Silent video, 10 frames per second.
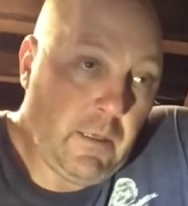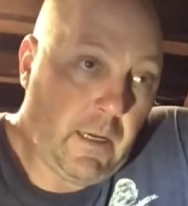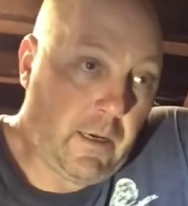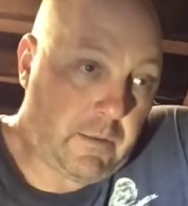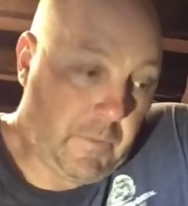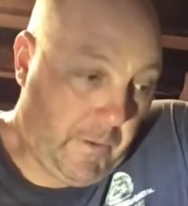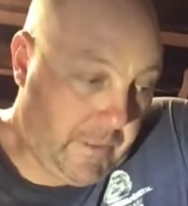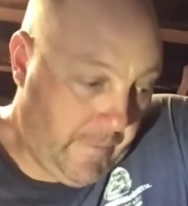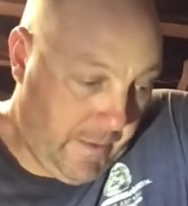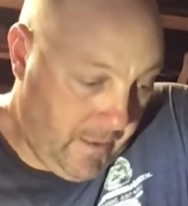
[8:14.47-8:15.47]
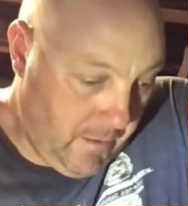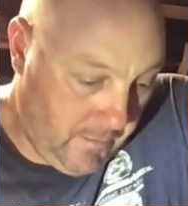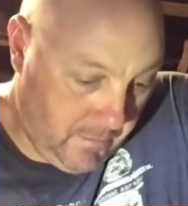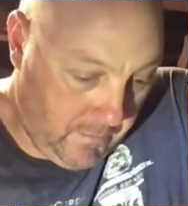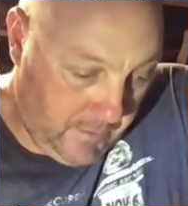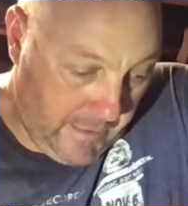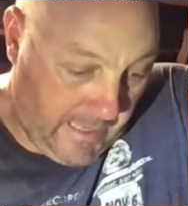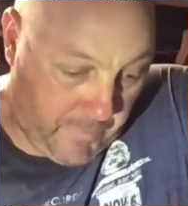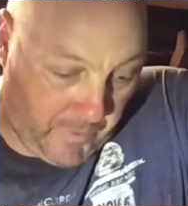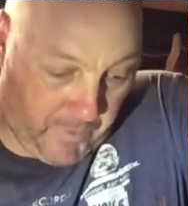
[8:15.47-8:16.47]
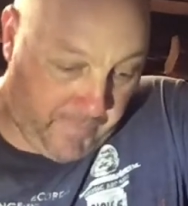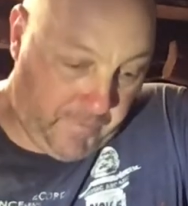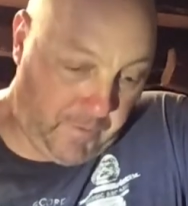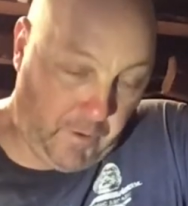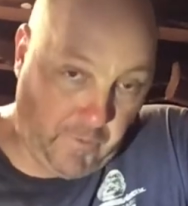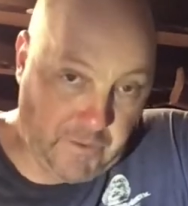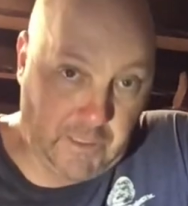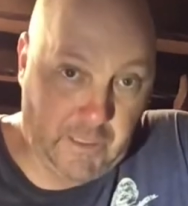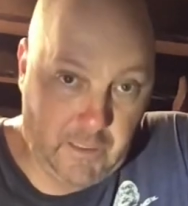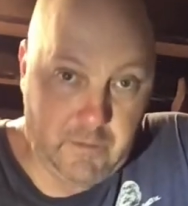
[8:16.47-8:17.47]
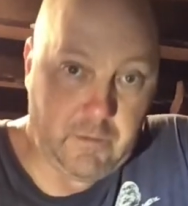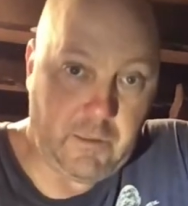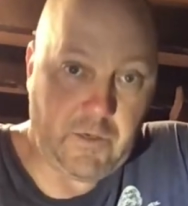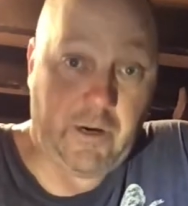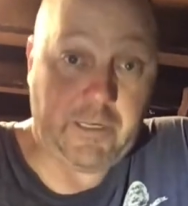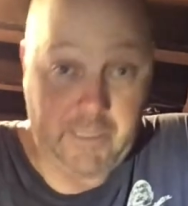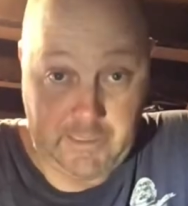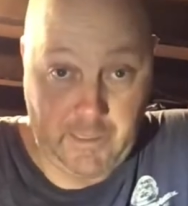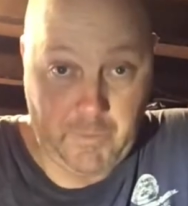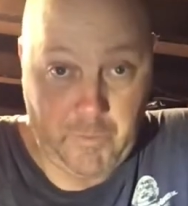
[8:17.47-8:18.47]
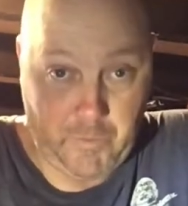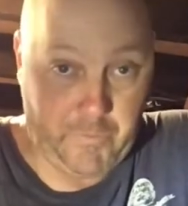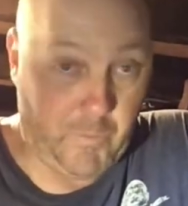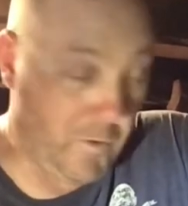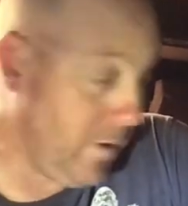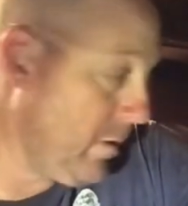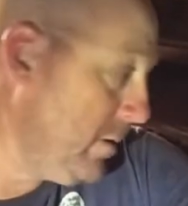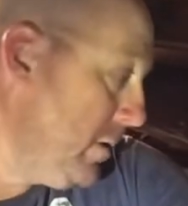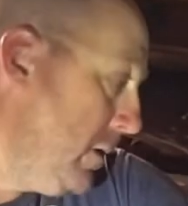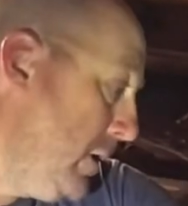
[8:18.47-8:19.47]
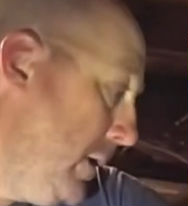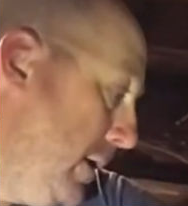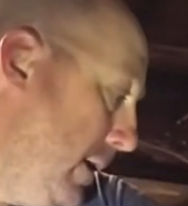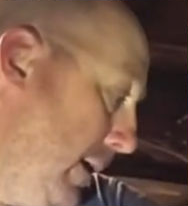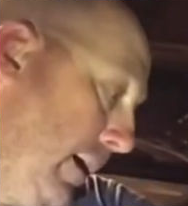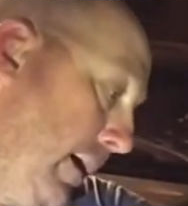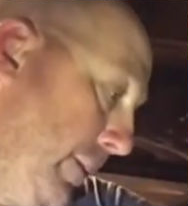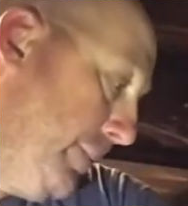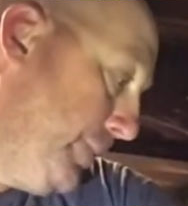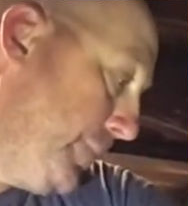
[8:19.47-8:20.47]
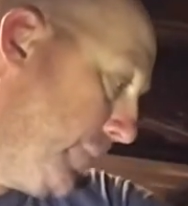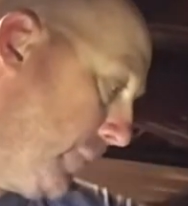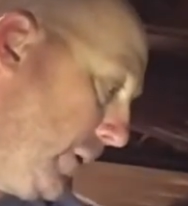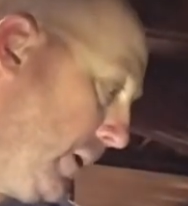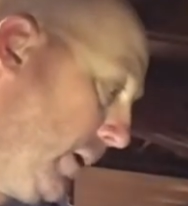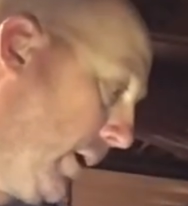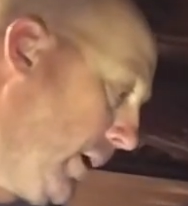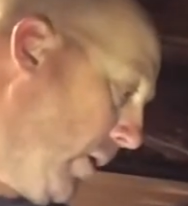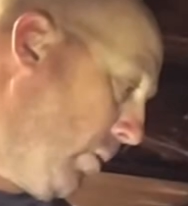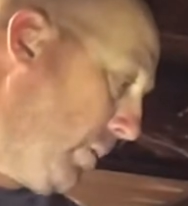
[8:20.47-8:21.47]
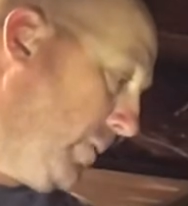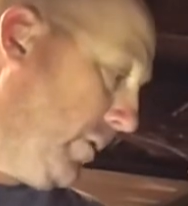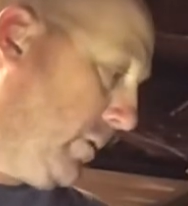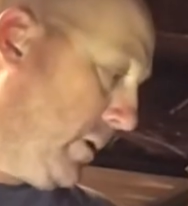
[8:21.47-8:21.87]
It's supposed to be idiot proof. Obviously, this crash test dummy proved them wrong. I don't know what I'm doing.